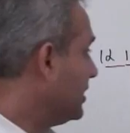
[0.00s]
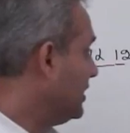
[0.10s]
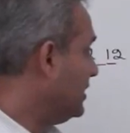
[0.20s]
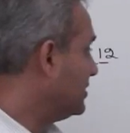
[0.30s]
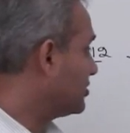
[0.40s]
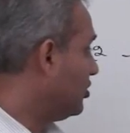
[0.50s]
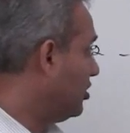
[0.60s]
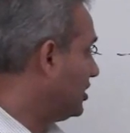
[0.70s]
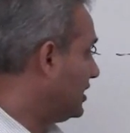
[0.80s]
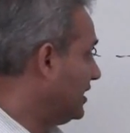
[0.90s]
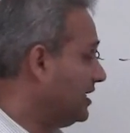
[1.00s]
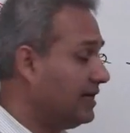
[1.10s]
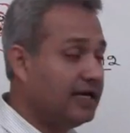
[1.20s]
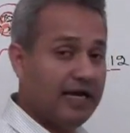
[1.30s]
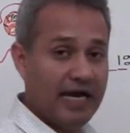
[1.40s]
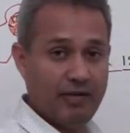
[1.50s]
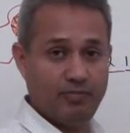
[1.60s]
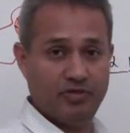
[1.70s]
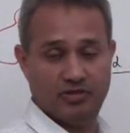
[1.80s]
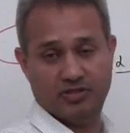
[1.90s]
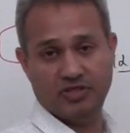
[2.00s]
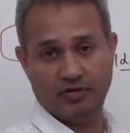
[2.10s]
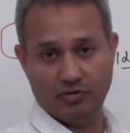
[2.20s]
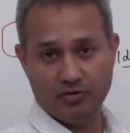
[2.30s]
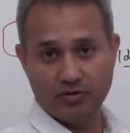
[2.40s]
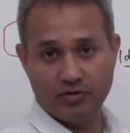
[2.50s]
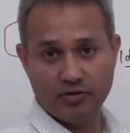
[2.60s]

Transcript: He is called T helper 0.